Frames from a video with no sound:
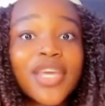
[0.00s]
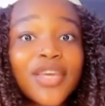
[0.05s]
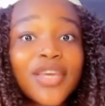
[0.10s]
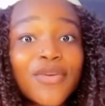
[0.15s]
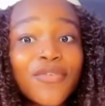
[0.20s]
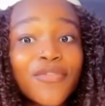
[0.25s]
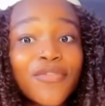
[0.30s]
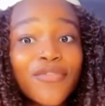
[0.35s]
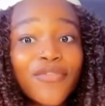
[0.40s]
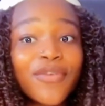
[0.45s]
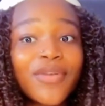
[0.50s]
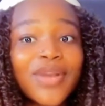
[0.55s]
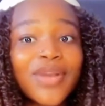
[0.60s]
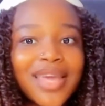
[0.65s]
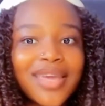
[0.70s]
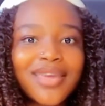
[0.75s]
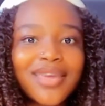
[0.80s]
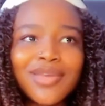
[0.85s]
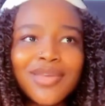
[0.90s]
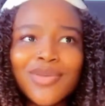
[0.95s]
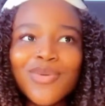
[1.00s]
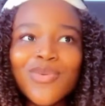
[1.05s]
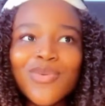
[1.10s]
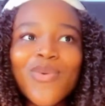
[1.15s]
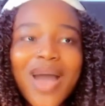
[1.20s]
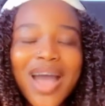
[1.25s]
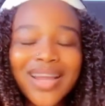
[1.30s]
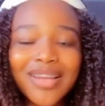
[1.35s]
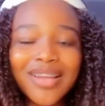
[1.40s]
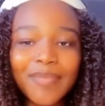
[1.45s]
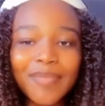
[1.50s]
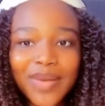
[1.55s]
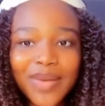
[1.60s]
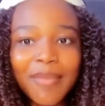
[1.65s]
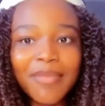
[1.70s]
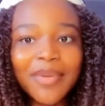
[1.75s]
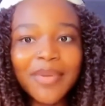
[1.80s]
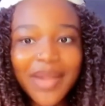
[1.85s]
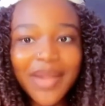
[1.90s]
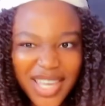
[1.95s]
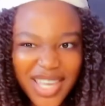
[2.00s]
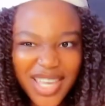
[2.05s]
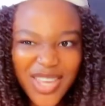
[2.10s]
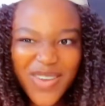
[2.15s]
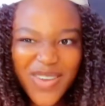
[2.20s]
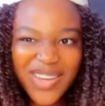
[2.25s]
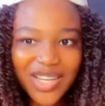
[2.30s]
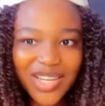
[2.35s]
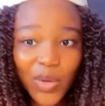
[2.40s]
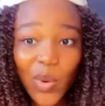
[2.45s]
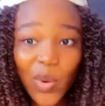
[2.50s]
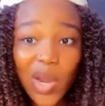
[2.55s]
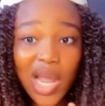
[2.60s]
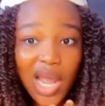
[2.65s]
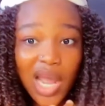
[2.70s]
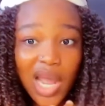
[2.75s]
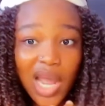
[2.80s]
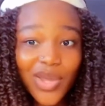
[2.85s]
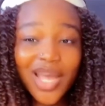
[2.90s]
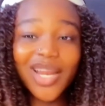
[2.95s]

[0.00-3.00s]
you feel like you are the problem, like you are the